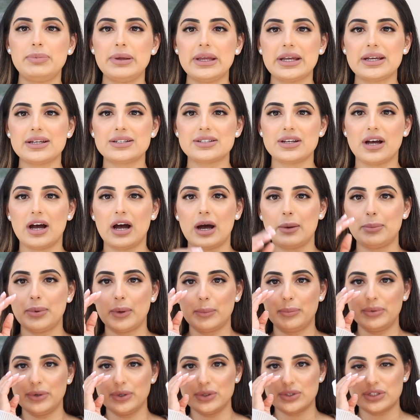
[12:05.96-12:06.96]
picked
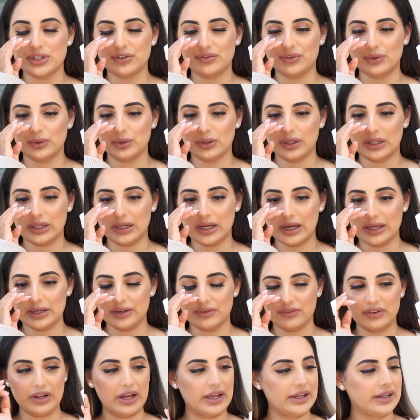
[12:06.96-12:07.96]
up a beautiful kind
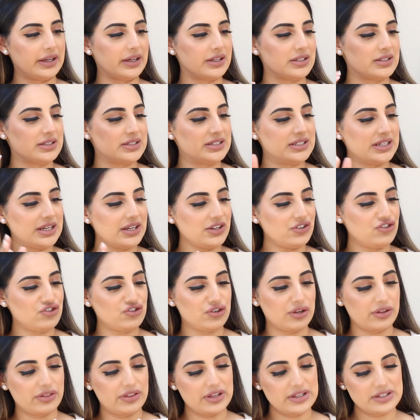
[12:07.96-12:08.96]
of like dish.
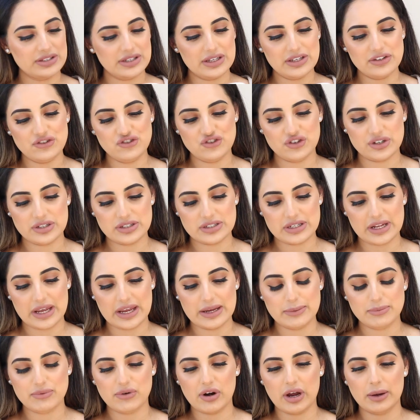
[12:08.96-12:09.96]
This is just
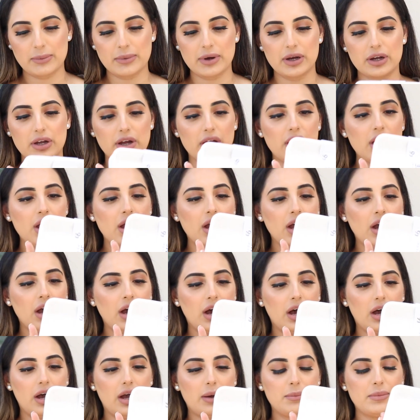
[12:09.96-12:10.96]
a Primark
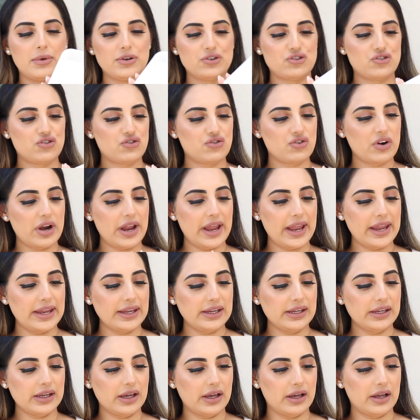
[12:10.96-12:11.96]
um,
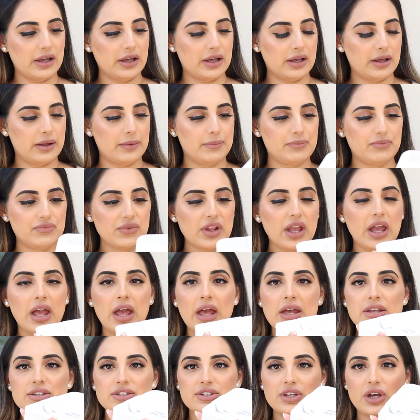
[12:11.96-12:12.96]
tray. Um,
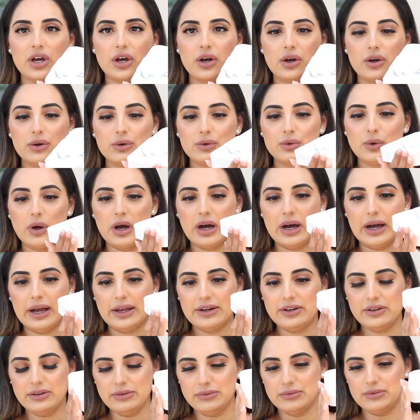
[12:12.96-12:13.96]
so I
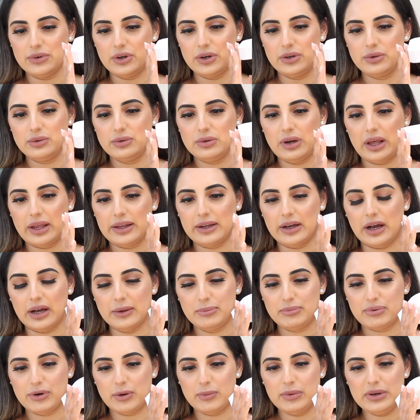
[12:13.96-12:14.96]
don't know, like
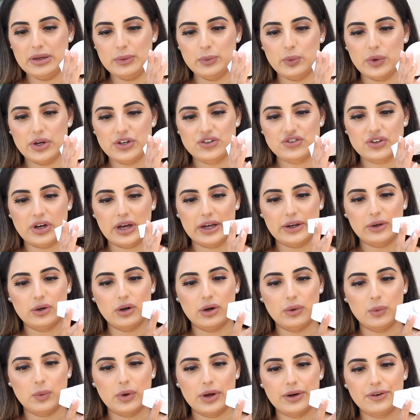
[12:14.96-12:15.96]
I probably wish I
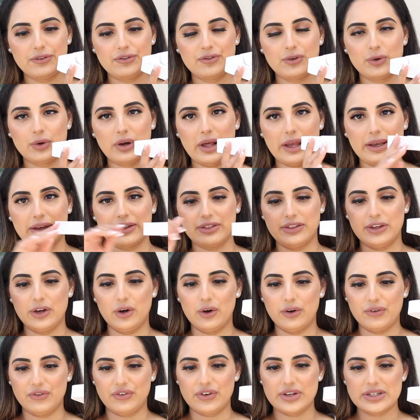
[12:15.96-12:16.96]
got one for like the
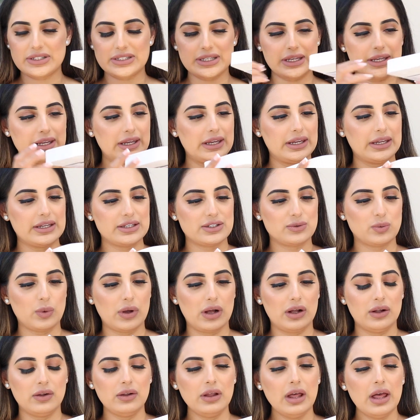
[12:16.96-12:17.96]
office here as
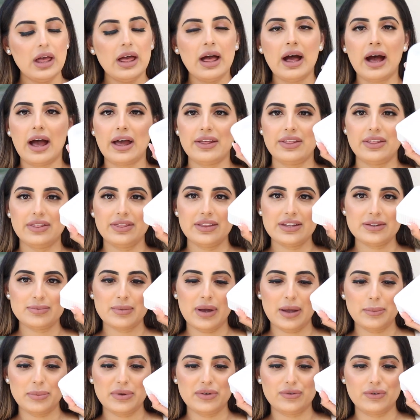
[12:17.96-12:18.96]
well. I think this
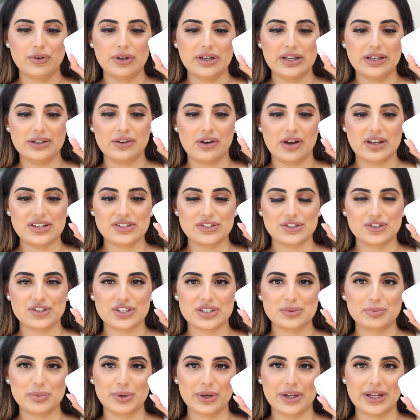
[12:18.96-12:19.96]
might be really nice to
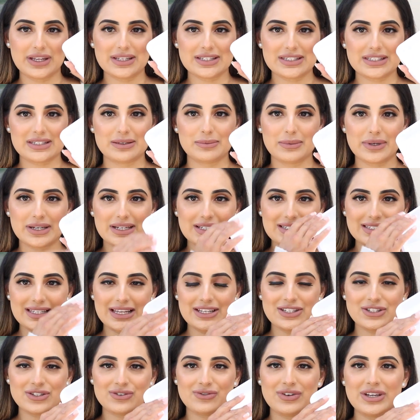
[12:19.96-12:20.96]
just put in some
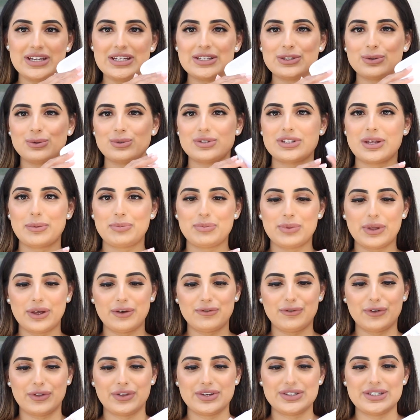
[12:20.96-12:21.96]
accessories or
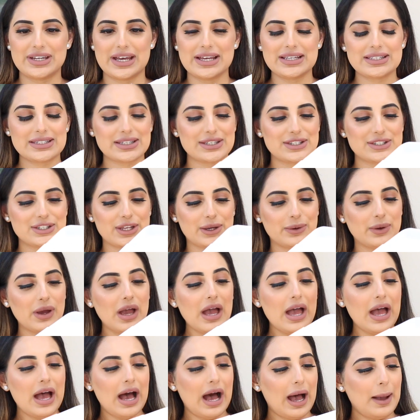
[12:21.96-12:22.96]
something for the desk. So
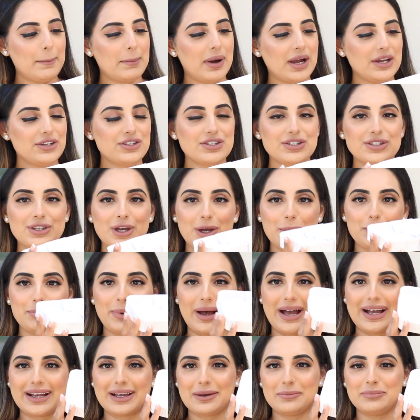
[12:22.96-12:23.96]
I might just go
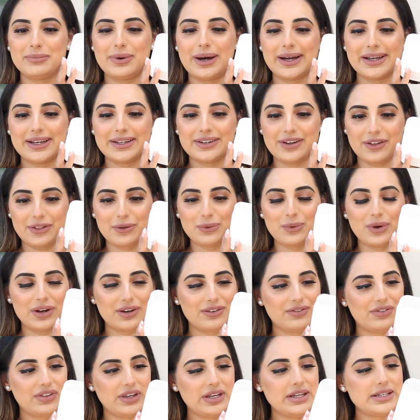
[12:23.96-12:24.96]
back and buy another one
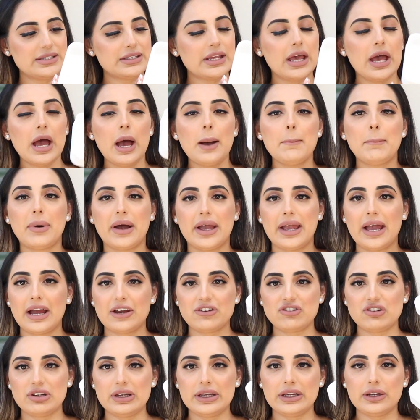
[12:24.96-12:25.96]
of these. But I
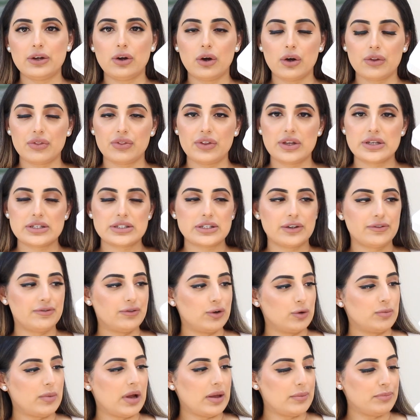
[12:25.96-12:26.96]
actually got this
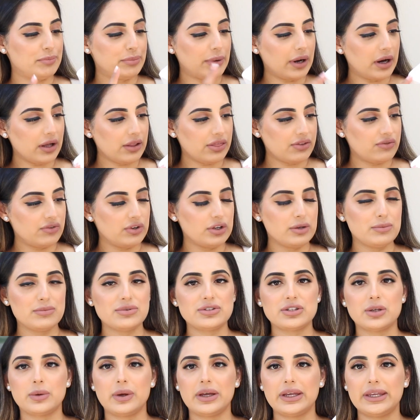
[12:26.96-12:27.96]
for my bathroom.
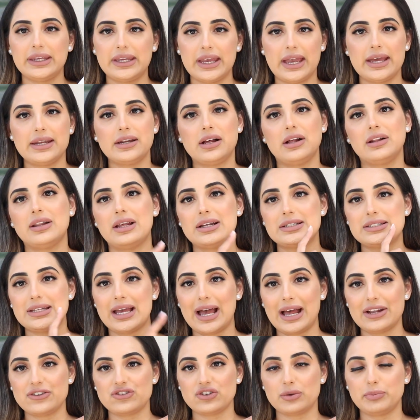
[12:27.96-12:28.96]
So again, I'll
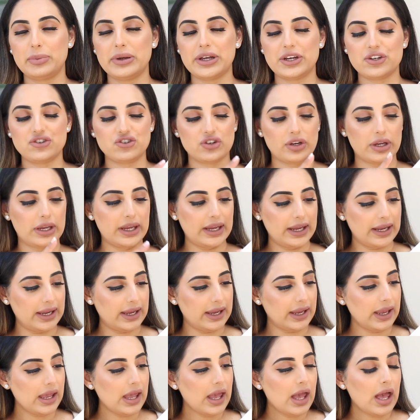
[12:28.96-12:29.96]
attach a picture
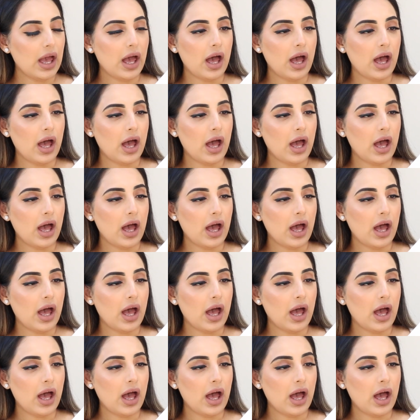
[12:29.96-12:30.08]
here.